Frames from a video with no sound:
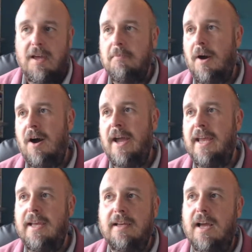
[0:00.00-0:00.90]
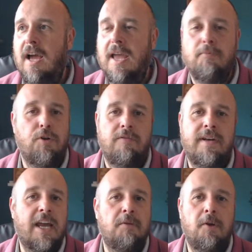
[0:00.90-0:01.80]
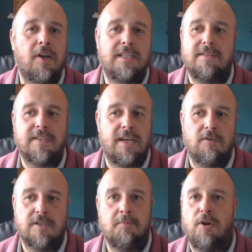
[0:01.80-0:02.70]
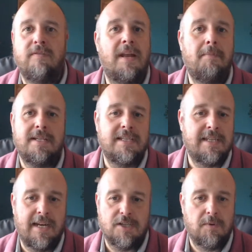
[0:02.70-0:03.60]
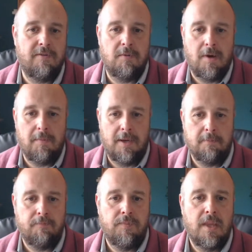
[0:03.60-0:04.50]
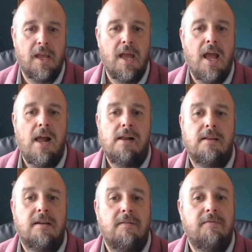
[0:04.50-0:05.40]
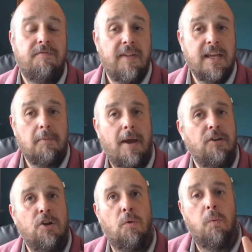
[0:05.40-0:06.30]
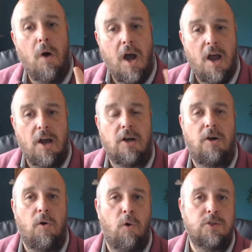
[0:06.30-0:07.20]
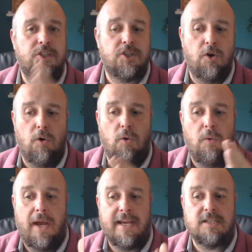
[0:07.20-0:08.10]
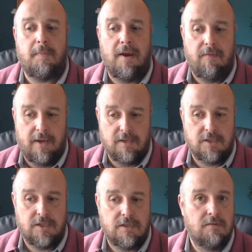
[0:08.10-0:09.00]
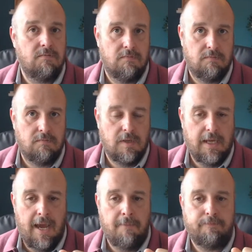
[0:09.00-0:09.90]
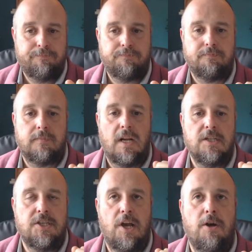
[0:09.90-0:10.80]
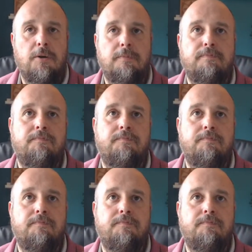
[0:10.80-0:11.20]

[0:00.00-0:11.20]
by improving their communicative skills, improving their business English, whatever it might be. Think about your work or school experience. Yeah. So,